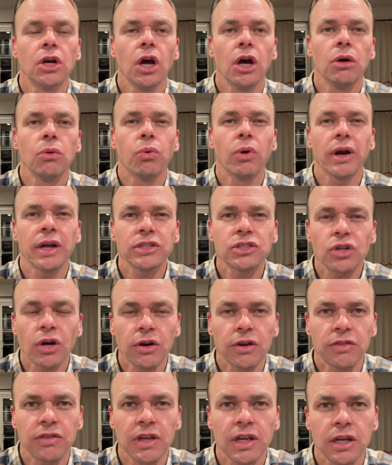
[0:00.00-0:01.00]
What I
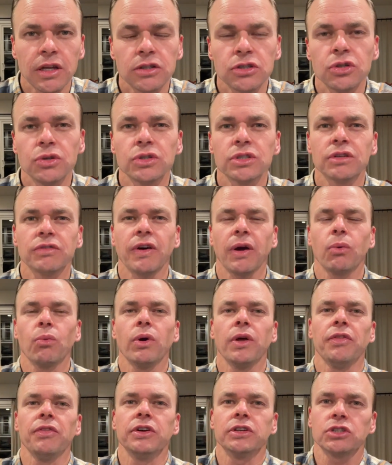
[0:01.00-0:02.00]
started thinking too is if I
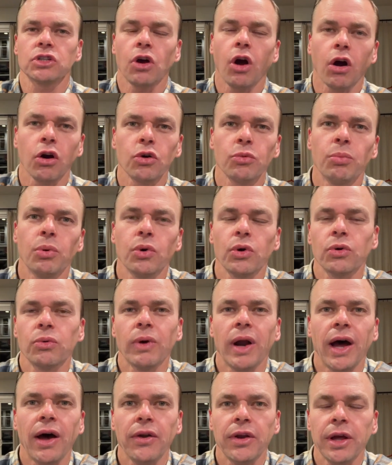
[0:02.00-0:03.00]
went this cardboard
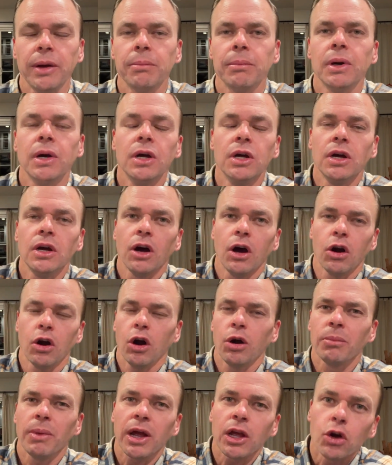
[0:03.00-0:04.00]
route,
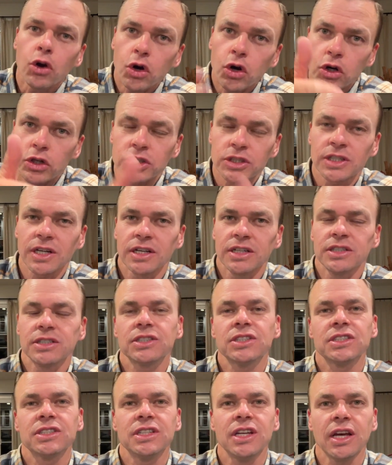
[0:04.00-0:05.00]
are my hooks gonna
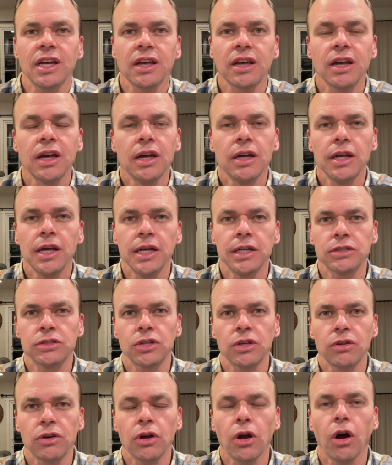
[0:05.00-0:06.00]
stick
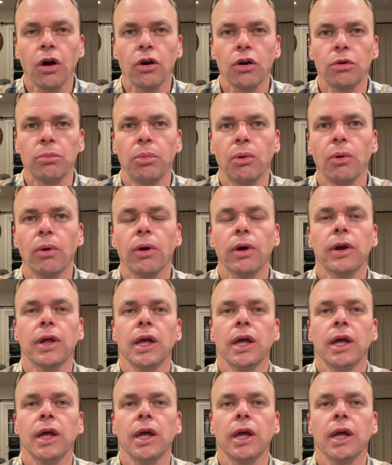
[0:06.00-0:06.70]
into the cardboard?